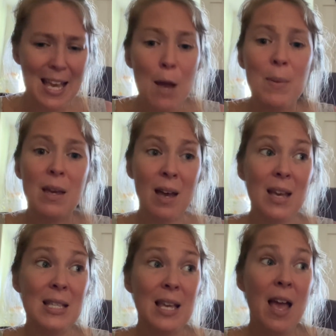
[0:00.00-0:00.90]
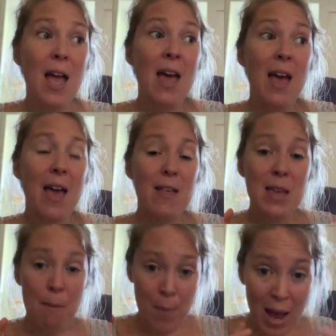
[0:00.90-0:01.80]
Because the
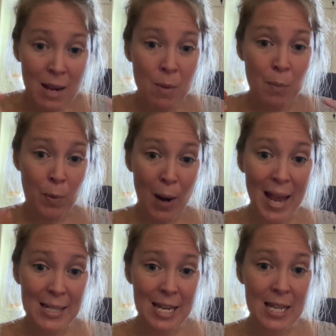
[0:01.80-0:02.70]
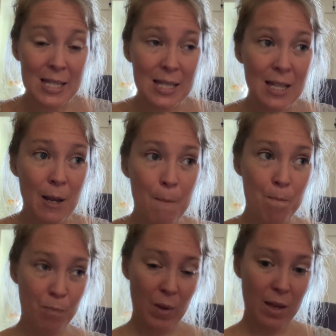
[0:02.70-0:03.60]
embodiment practice,
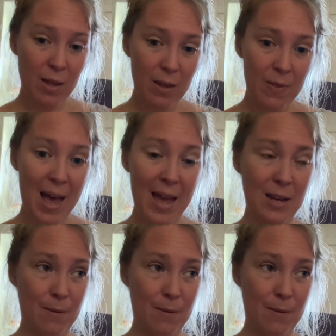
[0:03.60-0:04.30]
that